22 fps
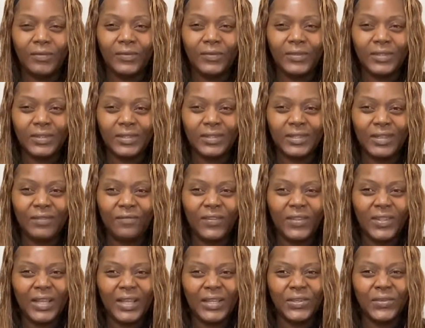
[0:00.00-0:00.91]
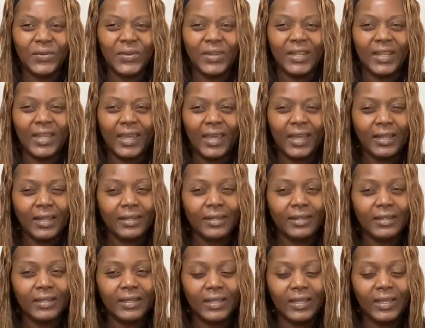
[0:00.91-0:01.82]
it's because they feel like you can
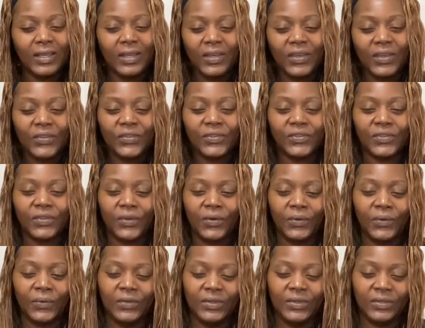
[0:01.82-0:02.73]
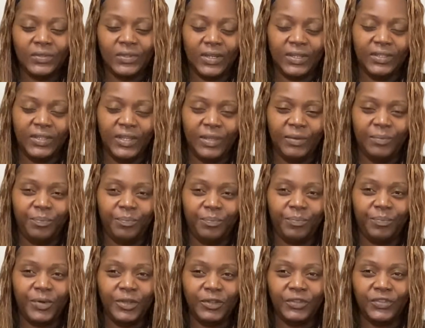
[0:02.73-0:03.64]
handle it. So it's like they
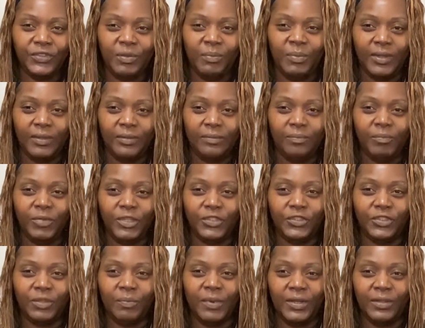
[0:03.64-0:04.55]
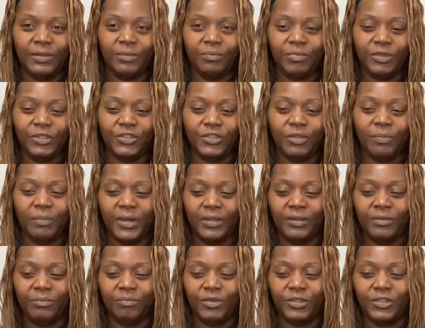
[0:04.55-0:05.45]
push the button, push the button, push the
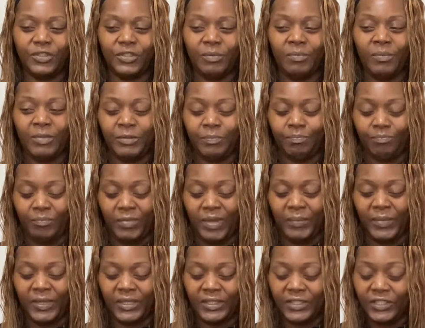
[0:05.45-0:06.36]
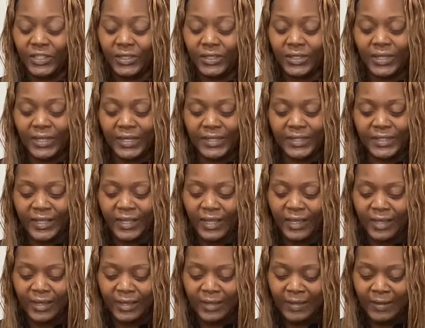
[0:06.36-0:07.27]
button, push the button. I mean, shit like
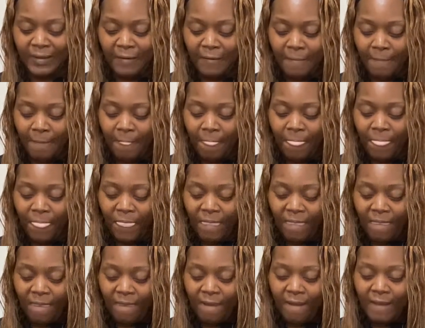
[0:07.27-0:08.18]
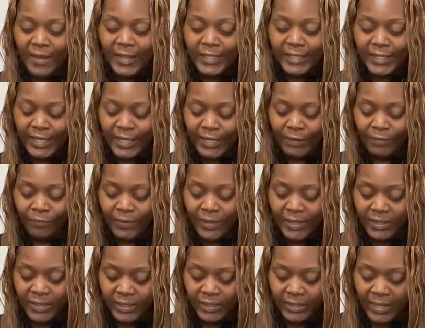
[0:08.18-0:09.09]
that. And then
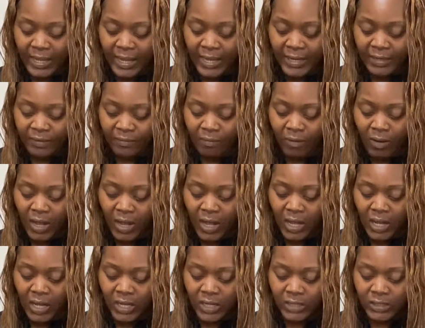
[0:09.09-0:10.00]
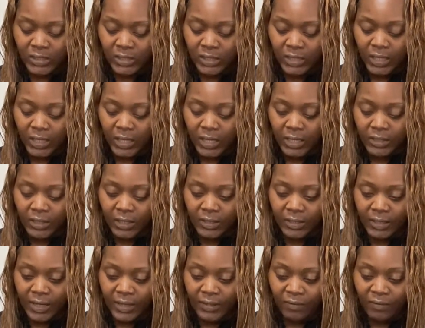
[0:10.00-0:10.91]
with the Knight of Wands, the
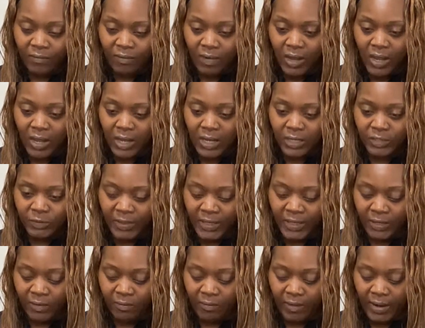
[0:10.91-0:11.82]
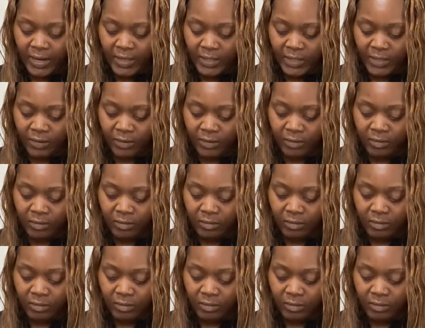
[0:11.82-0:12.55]
Knight of Wands being right here.